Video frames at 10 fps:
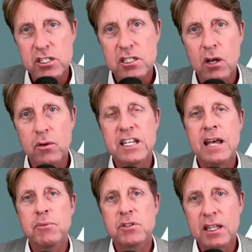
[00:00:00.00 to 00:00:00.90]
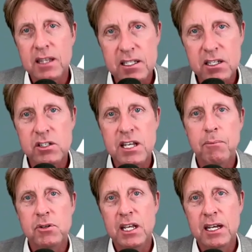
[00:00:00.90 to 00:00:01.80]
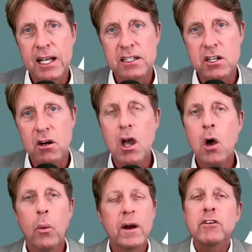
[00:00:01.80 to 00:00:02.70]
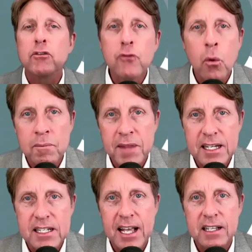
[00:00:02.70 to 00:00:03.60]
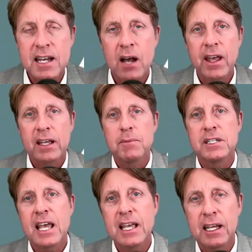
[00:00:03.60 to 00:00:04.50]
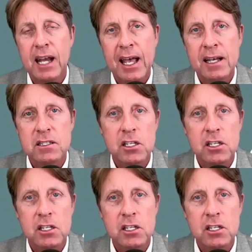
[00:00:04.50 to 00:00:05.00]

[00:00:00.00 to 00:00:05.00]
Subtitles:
So 10% this year, 10% next year, whatever form that takes. Now that can be taken as,